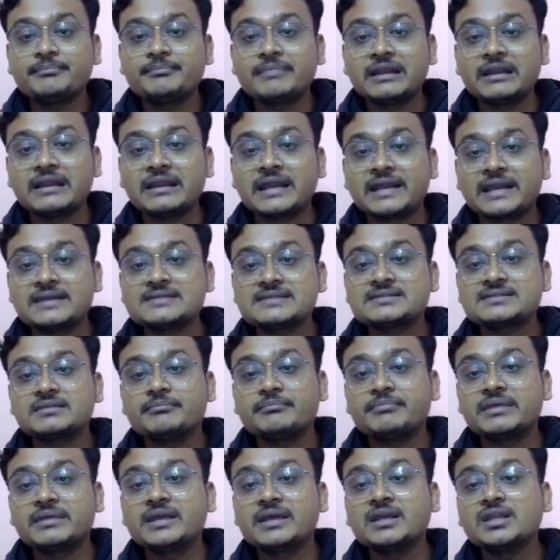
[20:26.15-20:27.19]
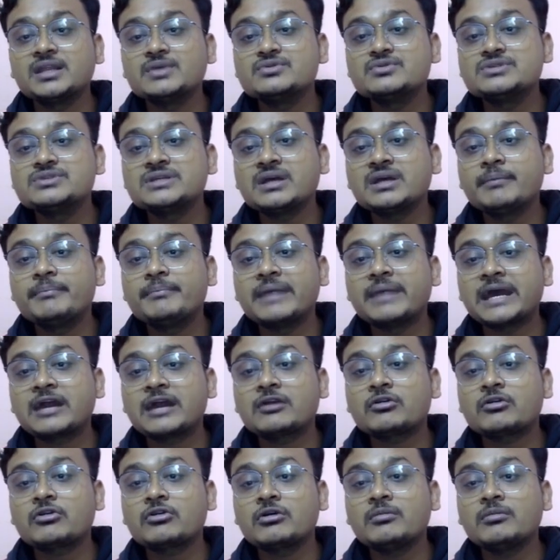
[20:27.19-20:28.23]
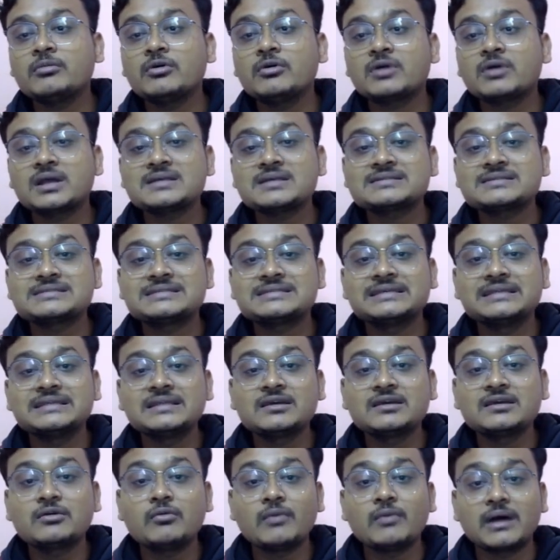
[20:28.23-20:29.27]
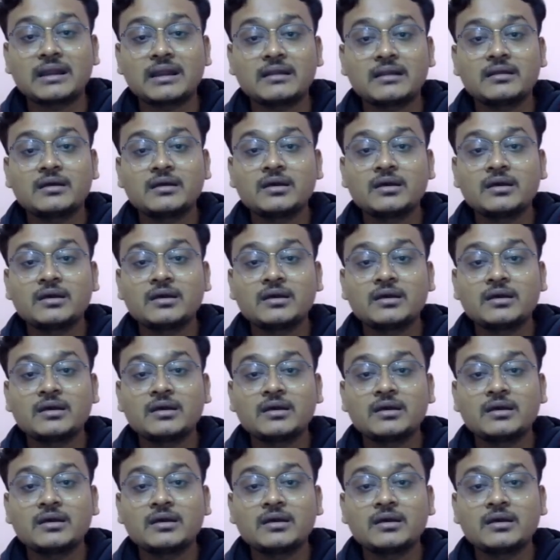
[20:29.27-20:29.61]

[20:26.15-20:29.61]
playwrights began using a backdrop or a scenic wall.